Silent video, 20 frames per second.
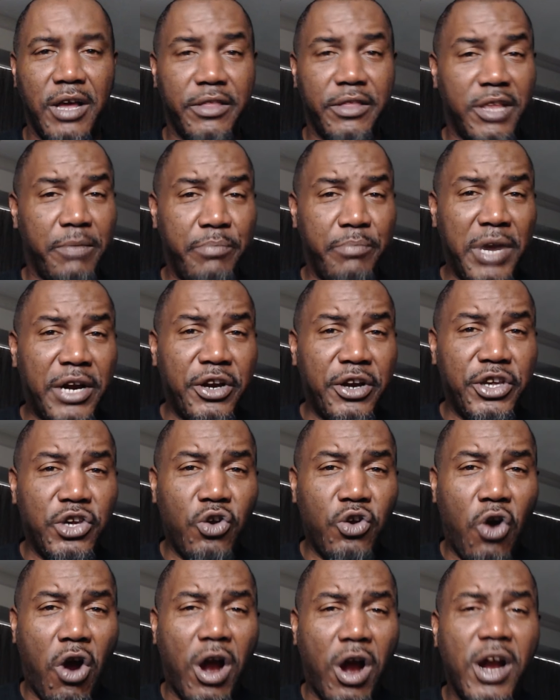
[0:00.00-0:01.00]
the bigger you
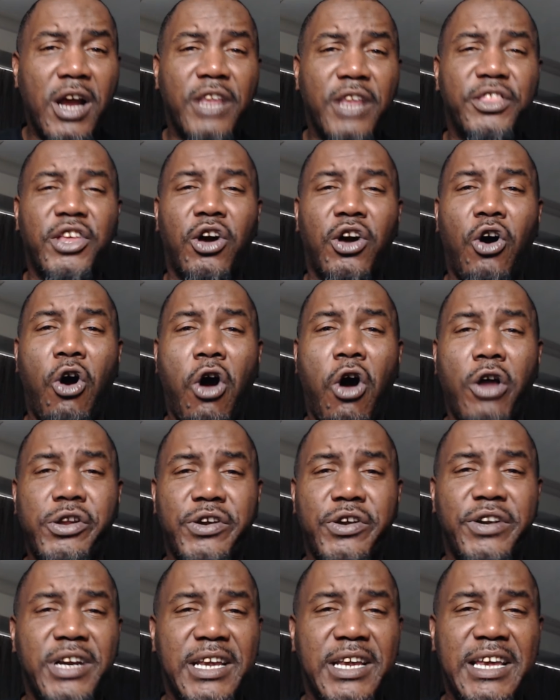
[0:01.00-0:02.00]
are, the harder
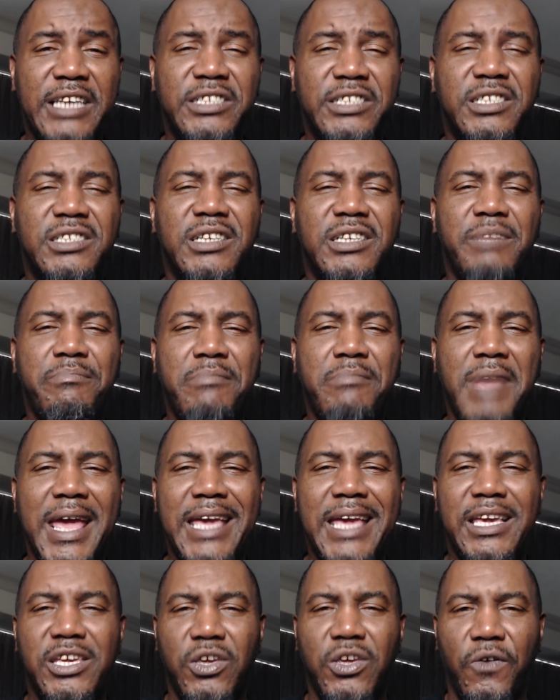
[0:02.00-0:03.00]
it is to
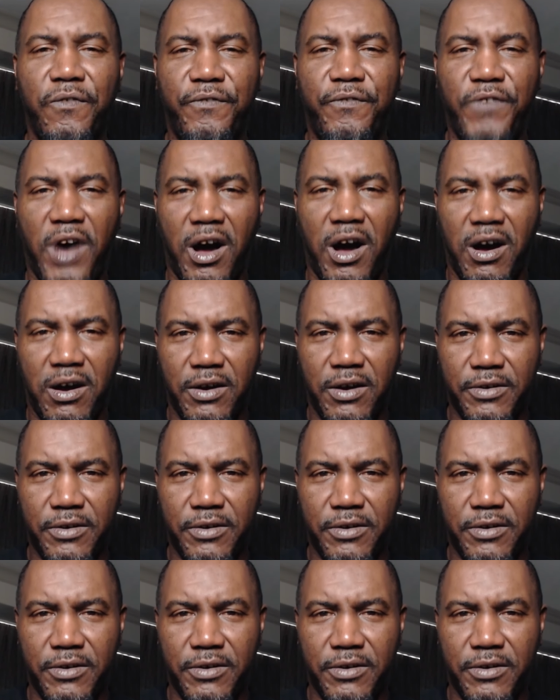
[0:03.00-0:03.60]
make you fall.